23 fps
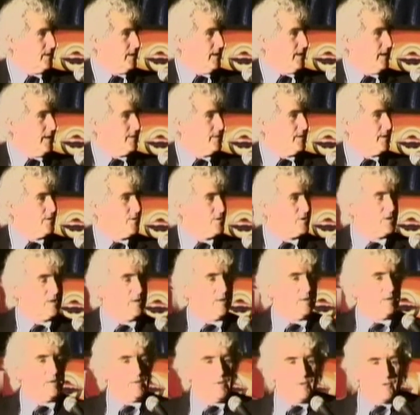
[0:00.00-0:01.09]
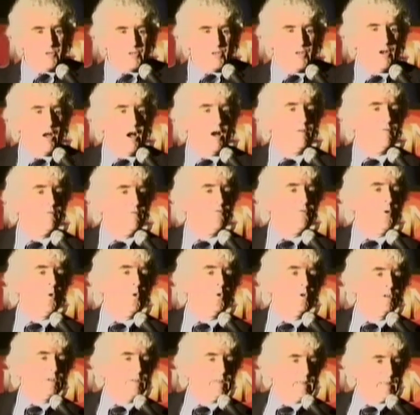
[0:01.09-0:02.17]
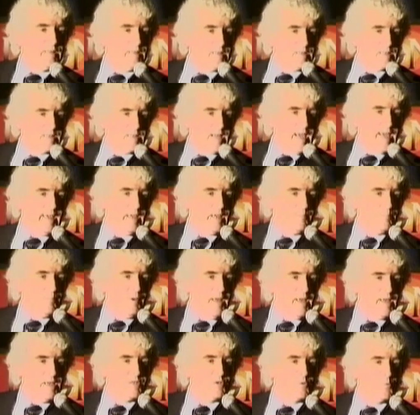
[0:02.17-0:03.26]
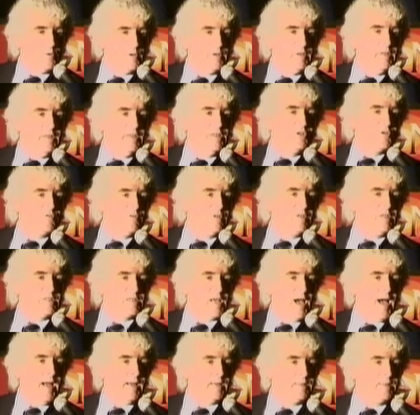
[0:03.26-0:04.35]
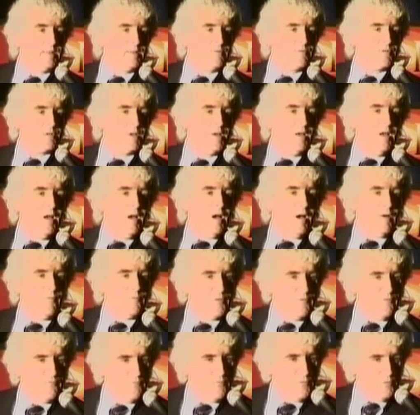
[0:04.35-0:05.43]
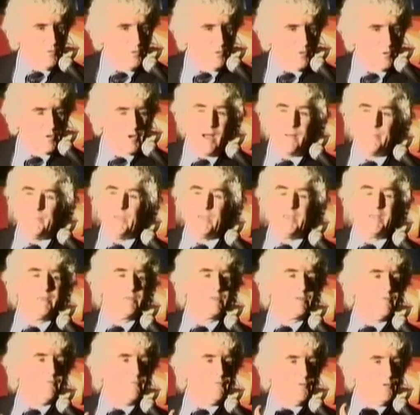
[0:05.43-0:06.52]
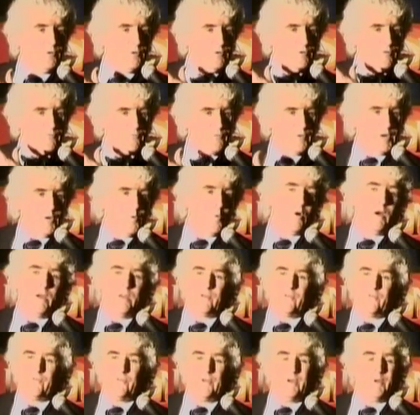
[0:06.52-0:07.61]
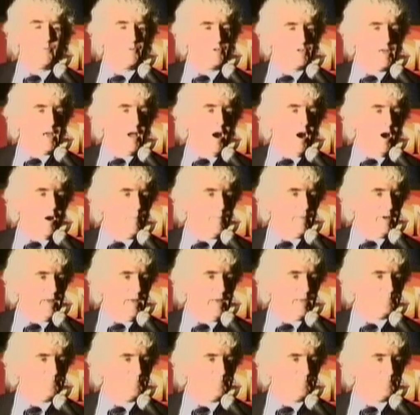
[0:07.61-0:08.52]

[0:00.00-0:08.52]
And there is an unfolding that is taking place within each of these octaves of the full coming into full frequency harmony